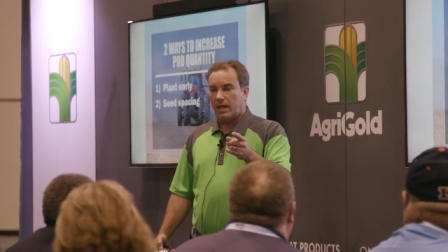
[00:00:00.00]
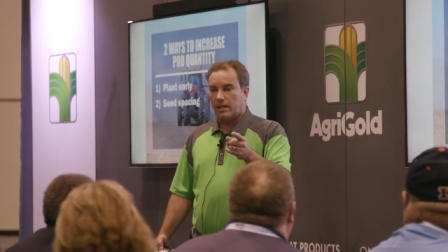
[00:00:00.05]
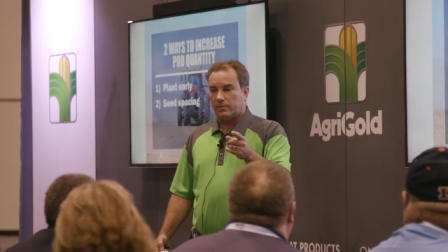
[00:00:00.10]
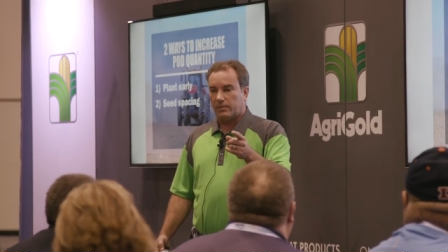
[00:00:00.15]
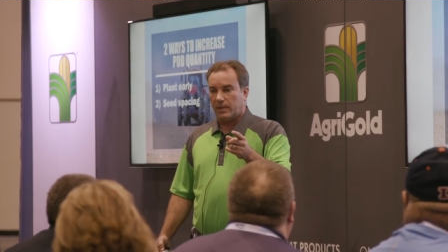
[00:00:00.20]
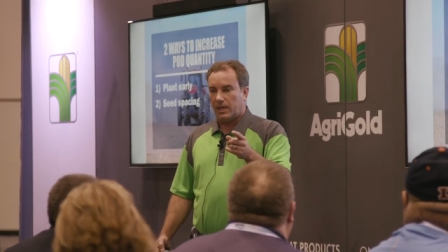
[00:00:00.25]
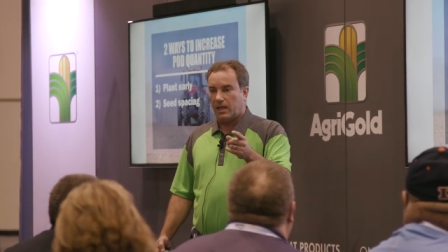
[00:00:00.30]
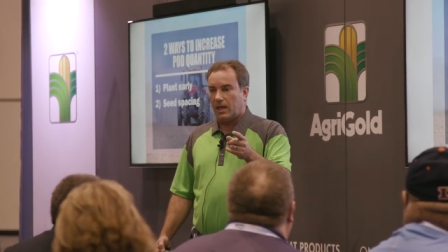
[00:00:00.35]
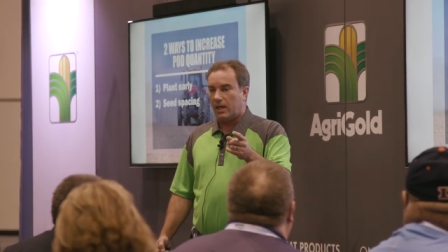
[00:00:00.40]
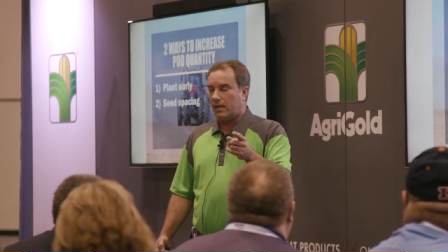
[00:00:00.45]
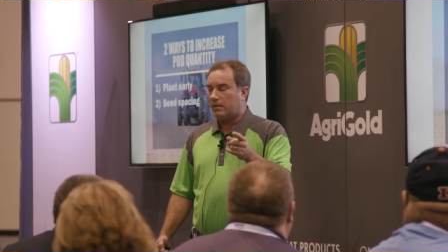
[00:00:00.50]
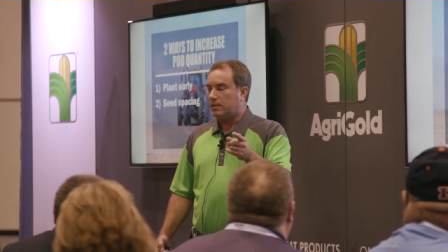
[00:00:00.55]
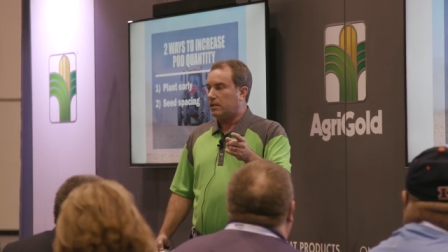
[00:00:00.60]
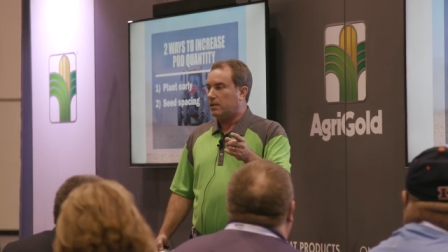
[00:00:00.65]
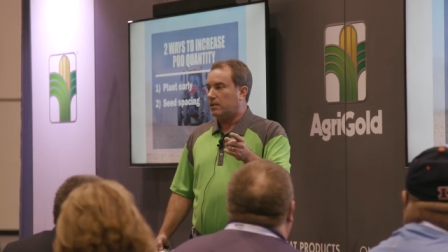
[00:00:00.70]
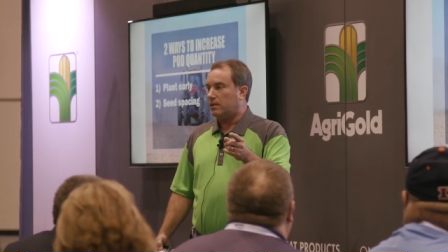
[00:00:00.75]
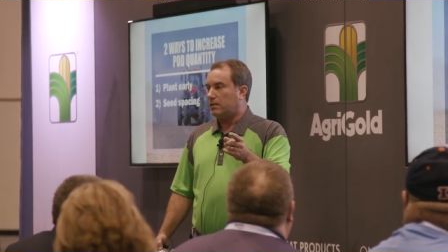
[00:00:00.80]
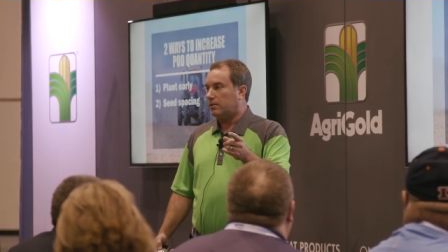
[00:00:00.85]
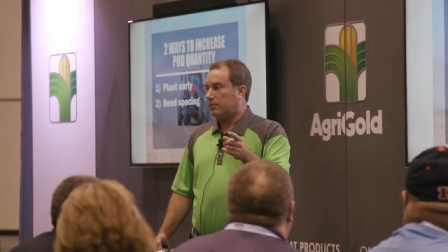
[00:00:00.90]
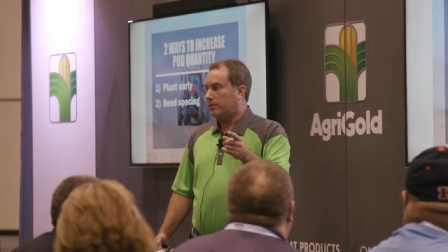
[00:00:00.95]
as we can to
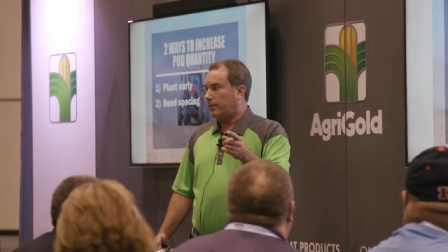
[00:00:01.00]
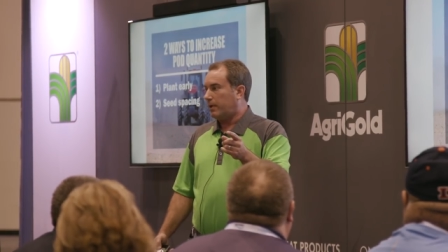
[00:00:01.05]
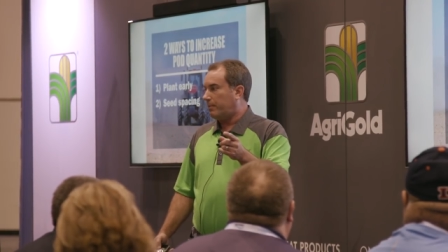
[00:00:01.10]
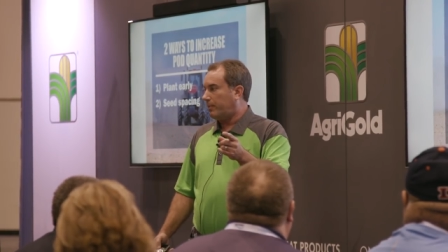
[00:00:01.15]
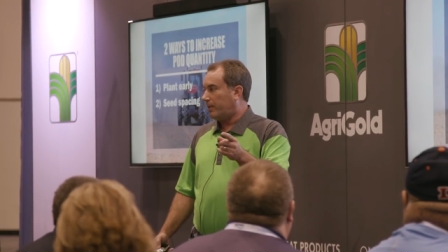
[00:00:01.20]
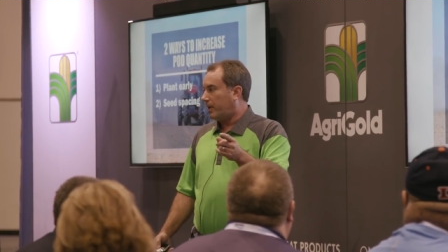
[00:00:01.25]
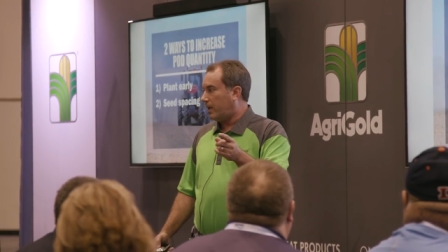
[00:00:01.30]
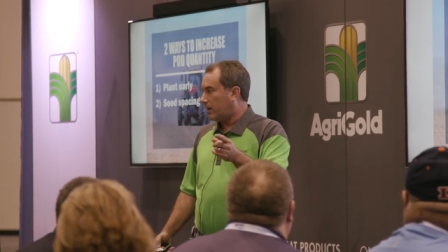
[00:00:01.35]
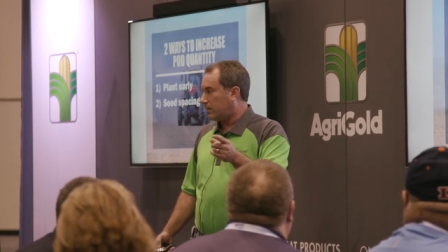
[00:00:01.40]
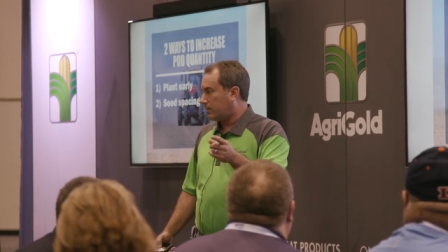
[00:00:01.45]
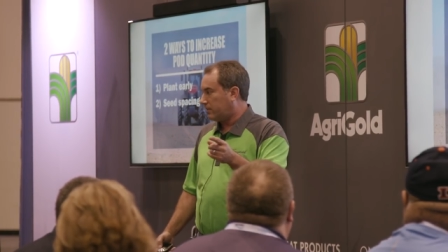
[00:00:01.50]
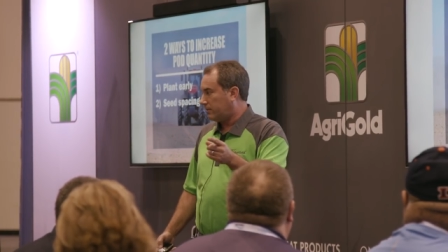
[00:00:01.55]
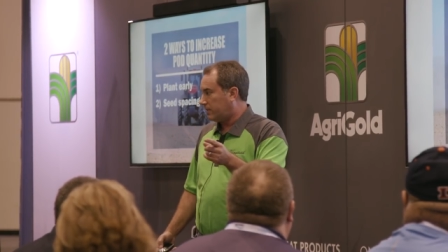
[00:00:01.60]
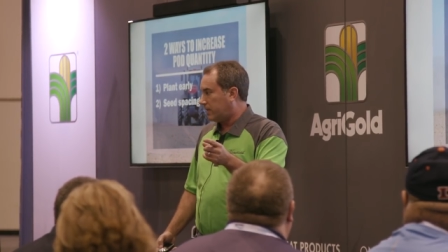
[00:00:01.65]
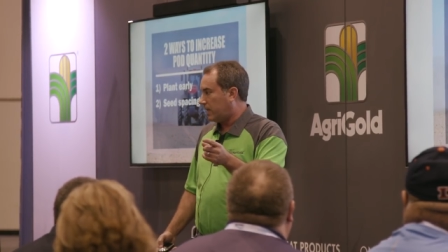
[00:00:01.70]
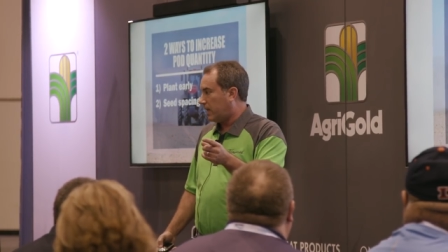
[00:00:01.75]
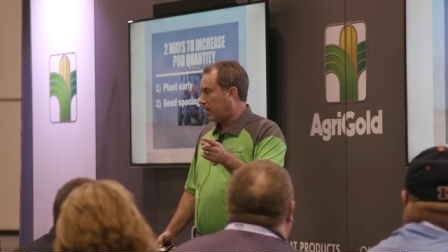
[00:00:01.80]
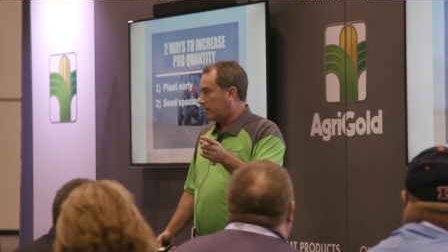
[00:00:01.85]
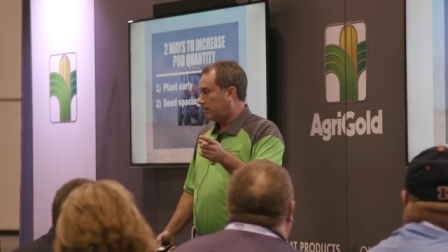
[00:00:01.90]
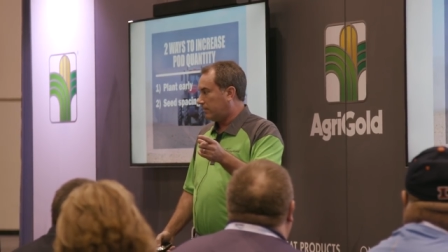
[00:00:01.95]
get to the reproductive
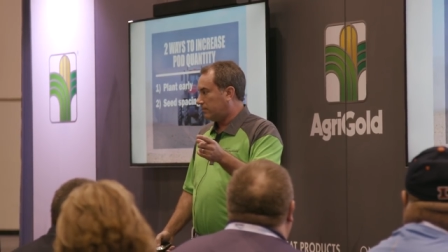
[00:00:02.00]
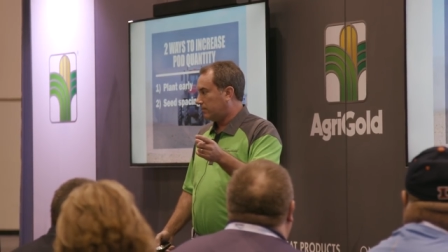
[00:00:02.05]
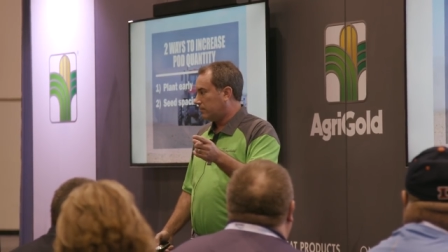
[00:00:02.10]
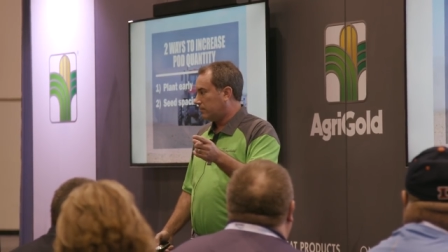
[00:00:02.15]
state.